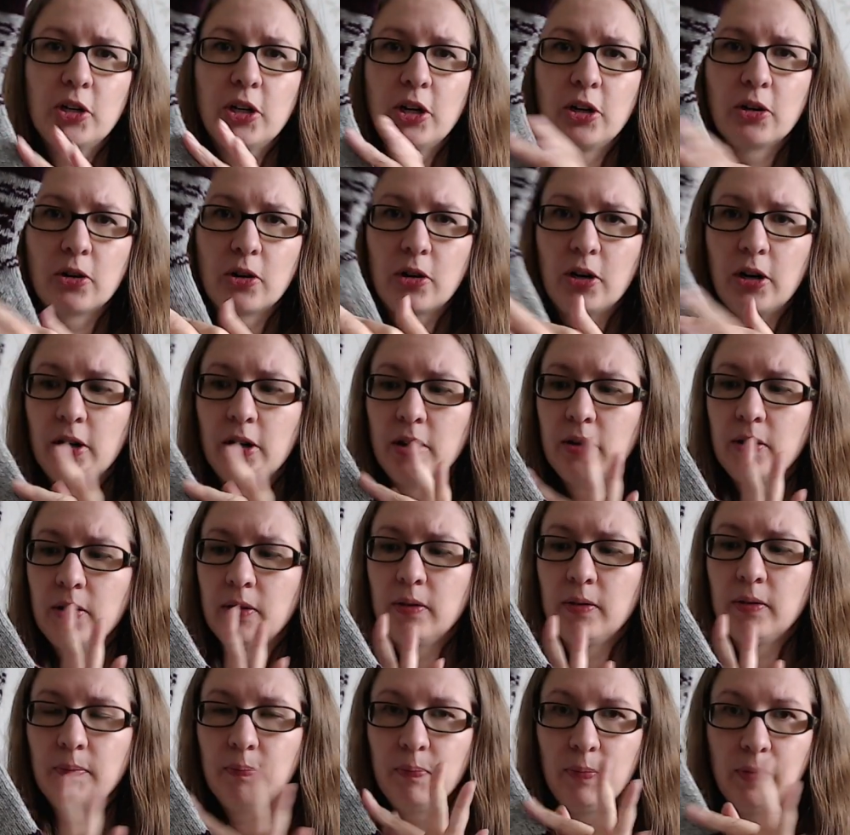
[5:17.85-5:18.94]
your
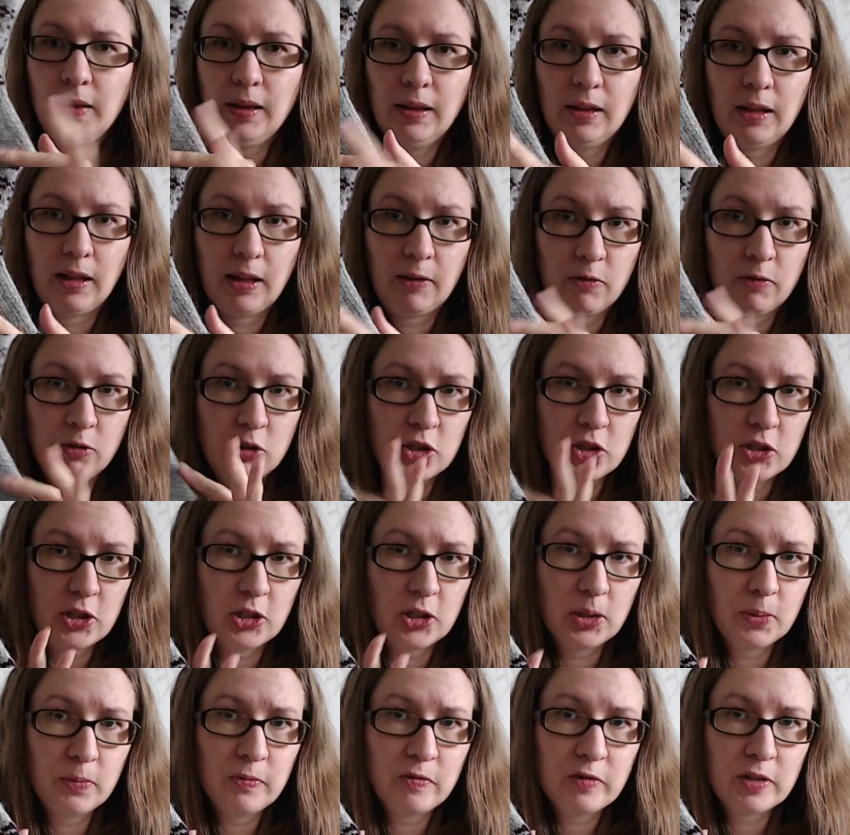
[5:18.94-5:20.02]
foot
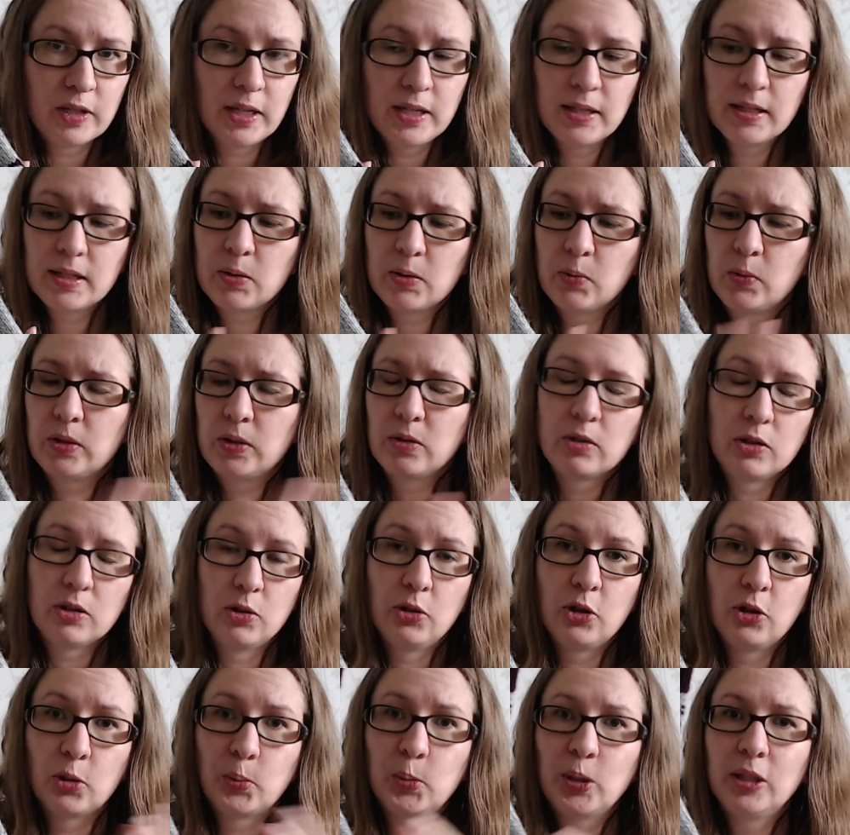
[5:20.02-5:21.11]
circumference, which you
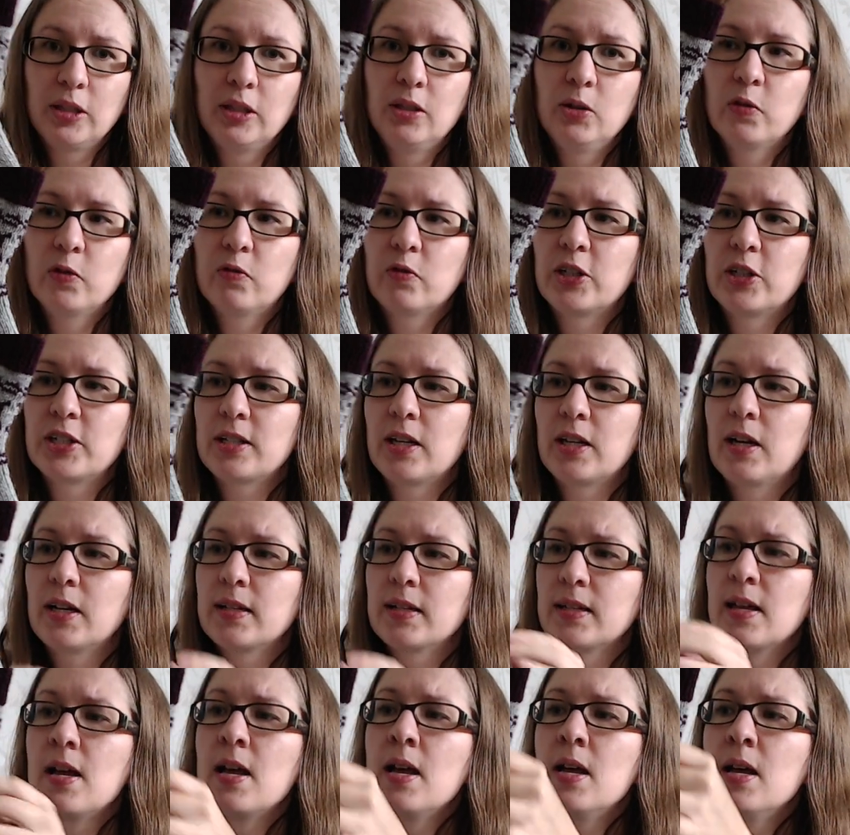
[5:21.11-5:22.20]
normally do for socks,
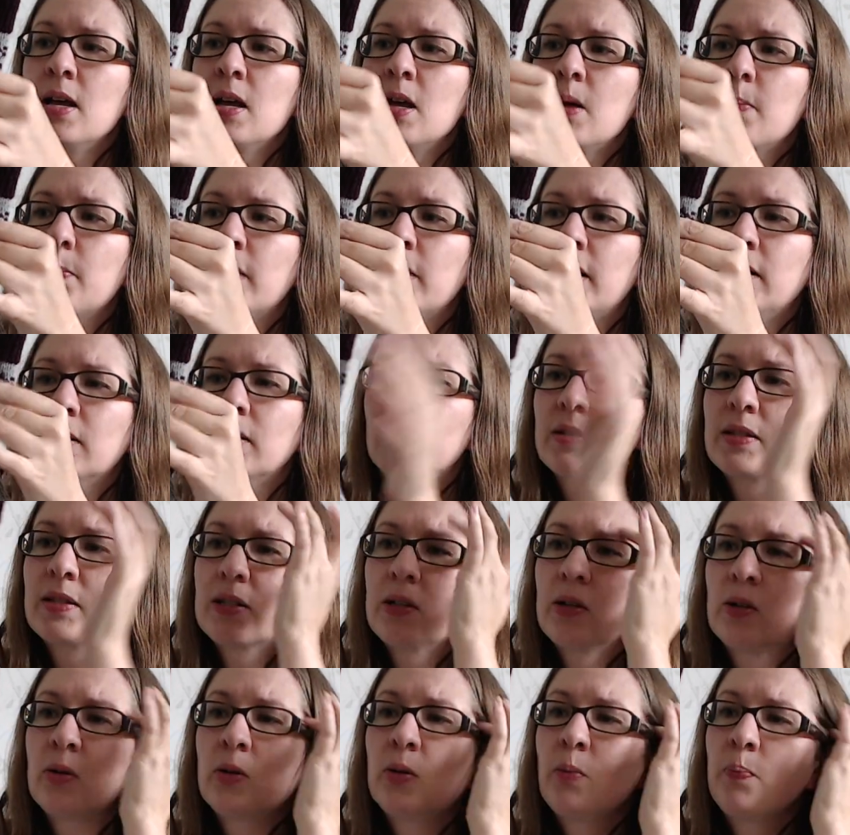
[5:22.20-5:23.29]
but
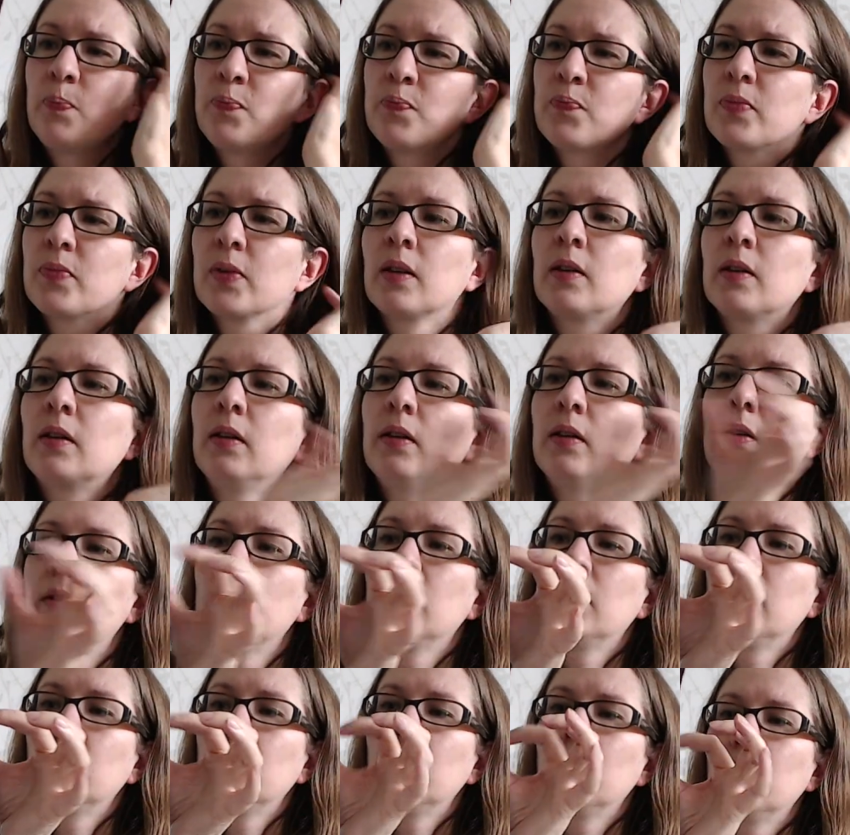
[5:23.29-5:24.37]
also
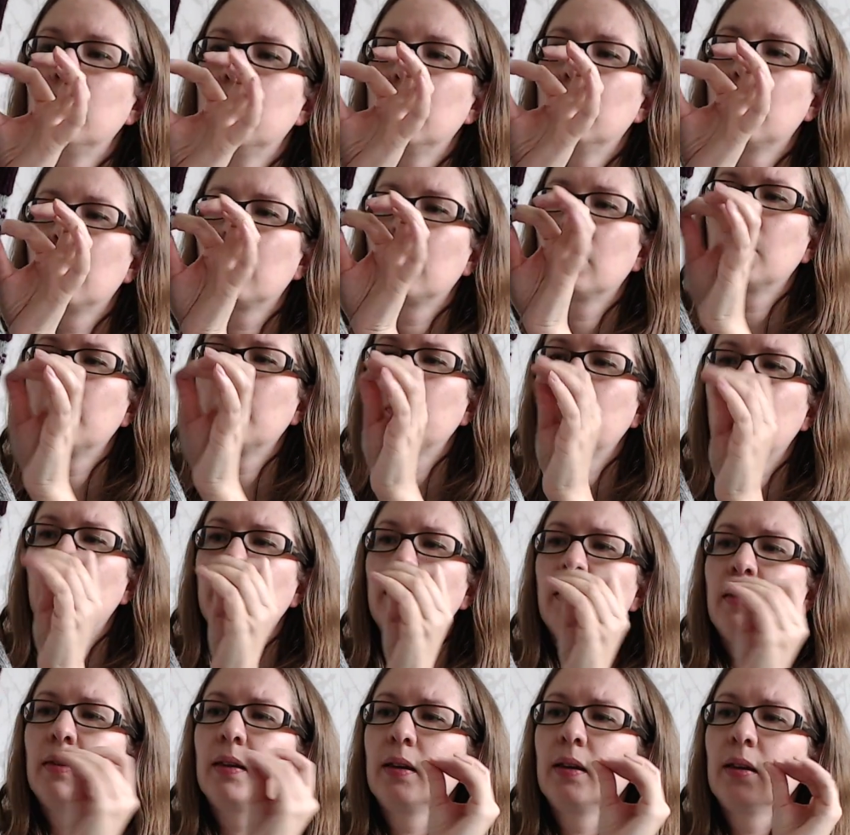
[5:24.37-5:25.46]
I
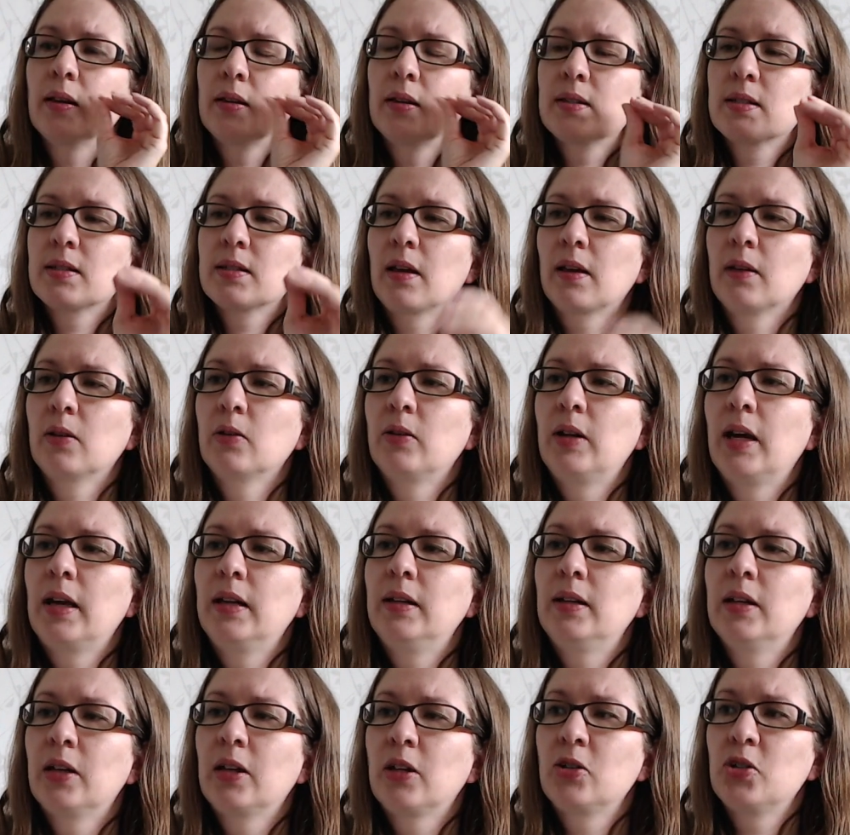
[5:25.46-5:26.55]
think it's a good
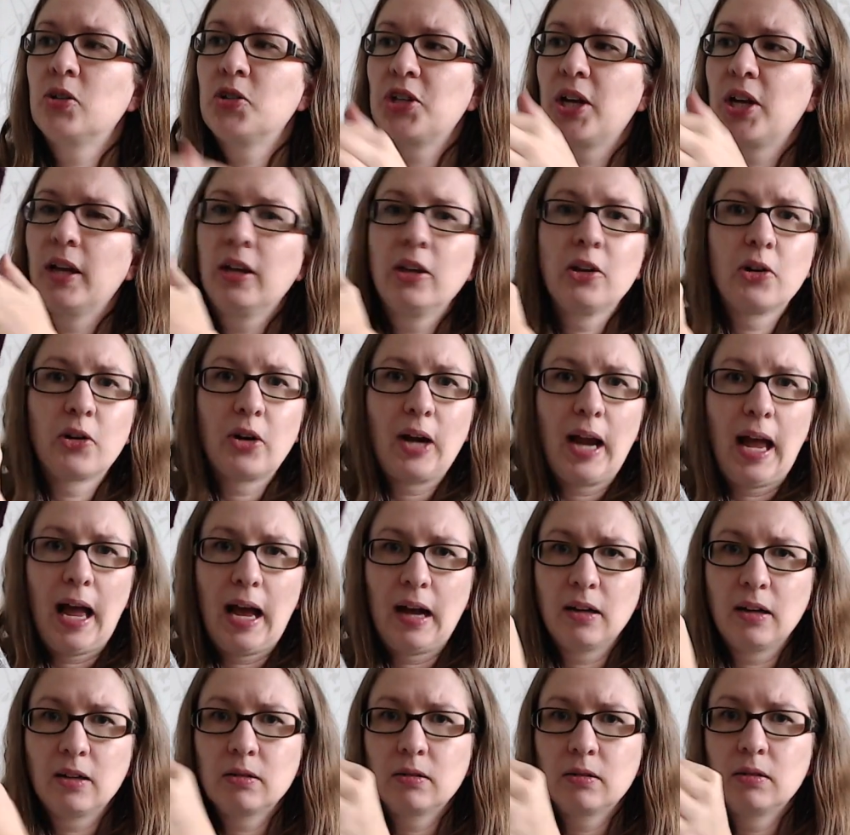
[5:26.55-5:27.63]
idea to check your
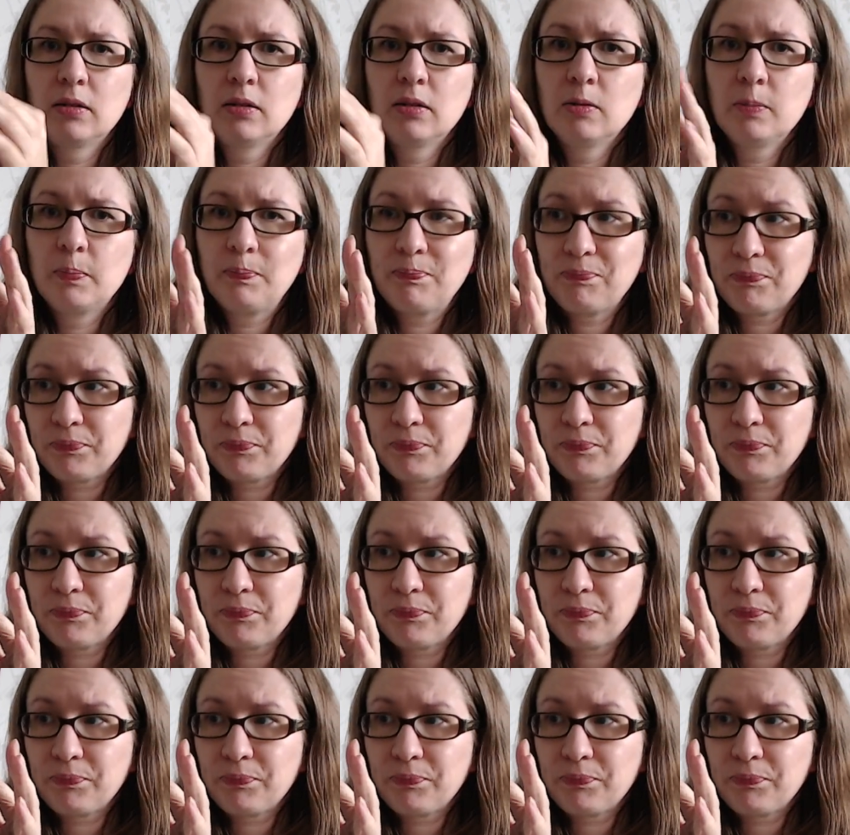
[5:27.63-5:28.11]
ankle,